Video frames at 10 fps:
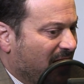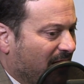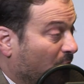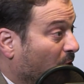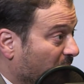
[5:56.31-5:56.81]

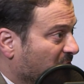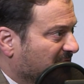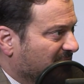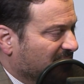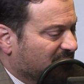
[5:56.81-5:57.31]
of the whole
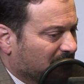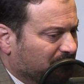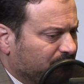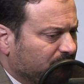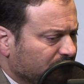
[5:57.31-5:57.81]
UC
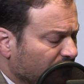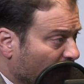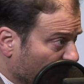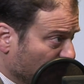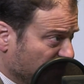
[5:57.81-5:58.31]
system.
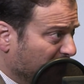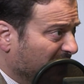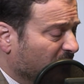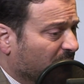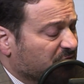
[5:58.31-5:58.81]
UC
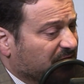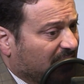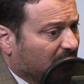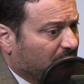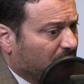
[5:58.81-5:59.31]
being University of
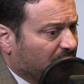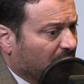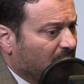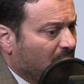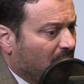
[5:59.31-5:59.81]
California,